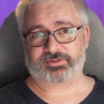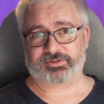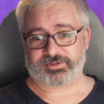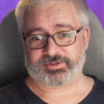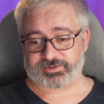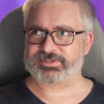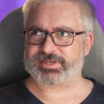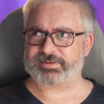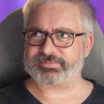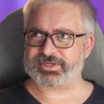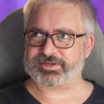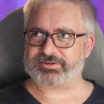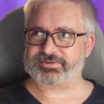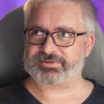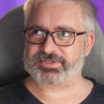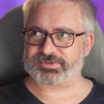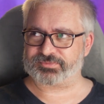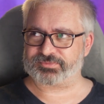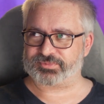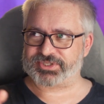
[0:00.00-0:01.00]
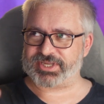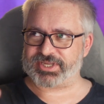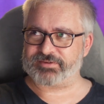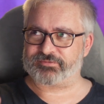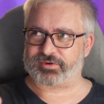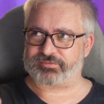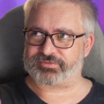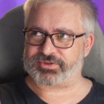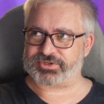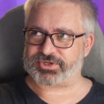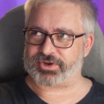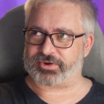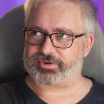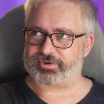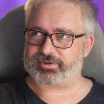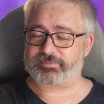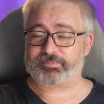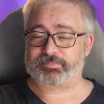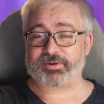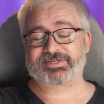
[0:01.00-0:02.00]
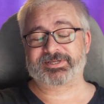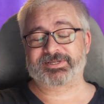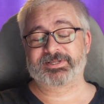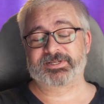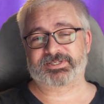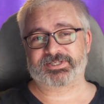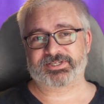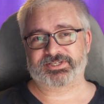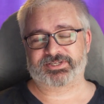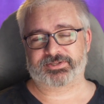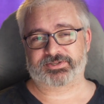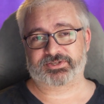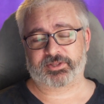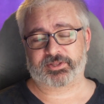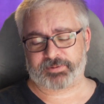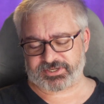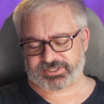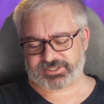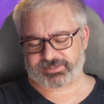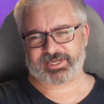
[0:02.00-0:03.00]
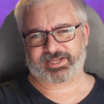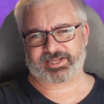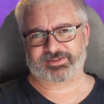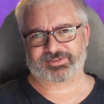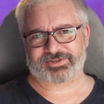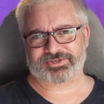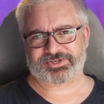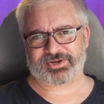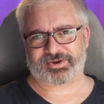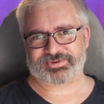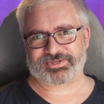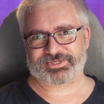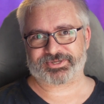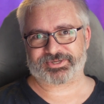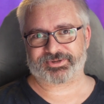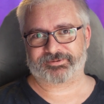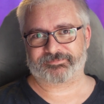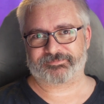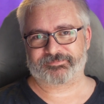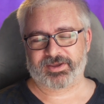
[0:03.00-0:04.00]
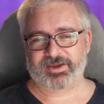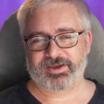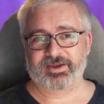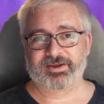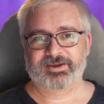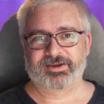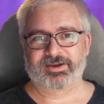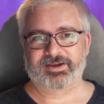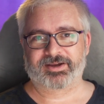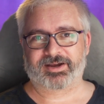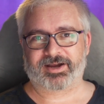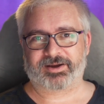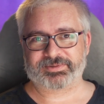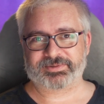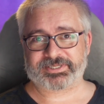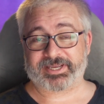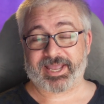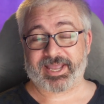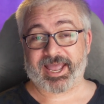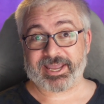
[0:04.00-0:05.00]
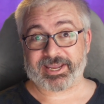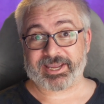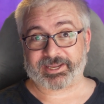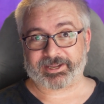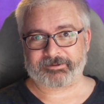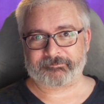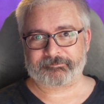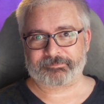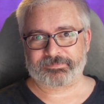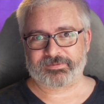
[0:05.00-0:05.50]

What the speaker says: the subject receiver of the joke, the person listening to the person I'm telling the joke to, I would say, hey,